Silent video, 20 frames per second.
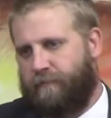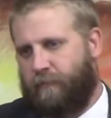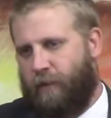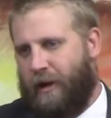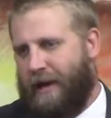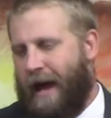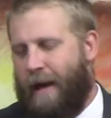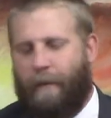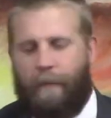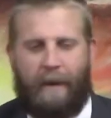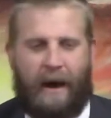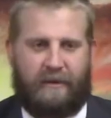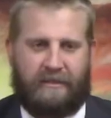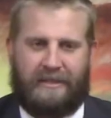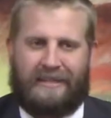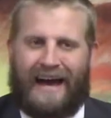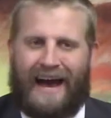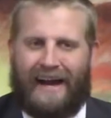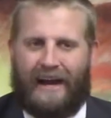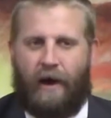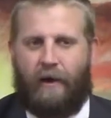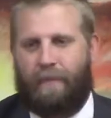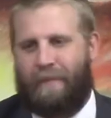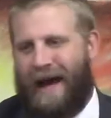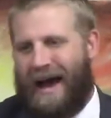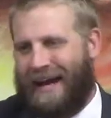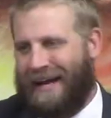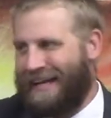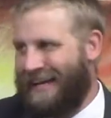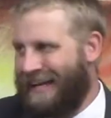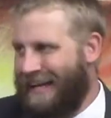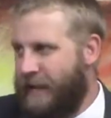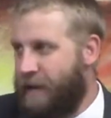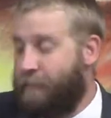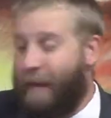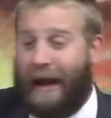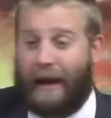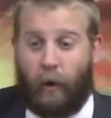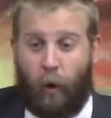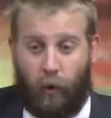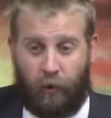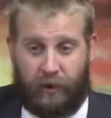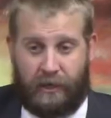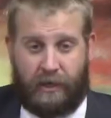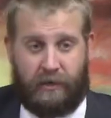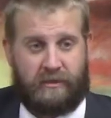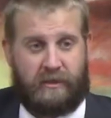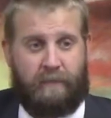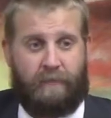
Right? I'm about to die now. I'm not going to get my golden years.